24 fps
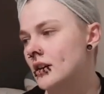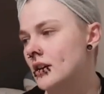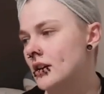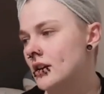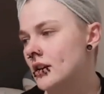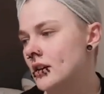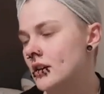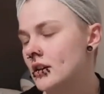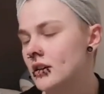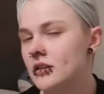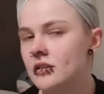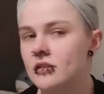
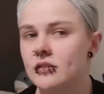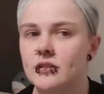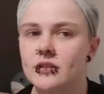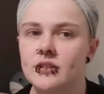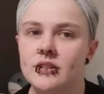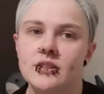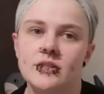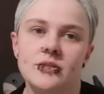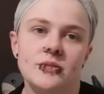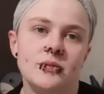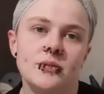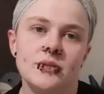and all
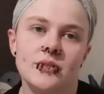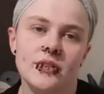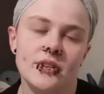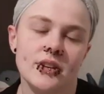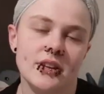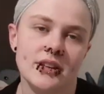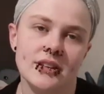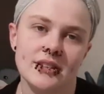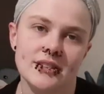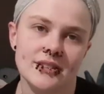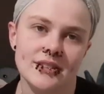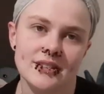different
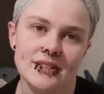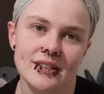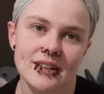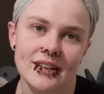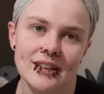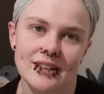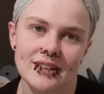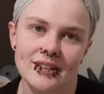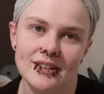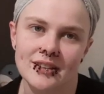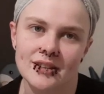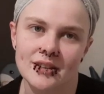things,
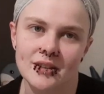like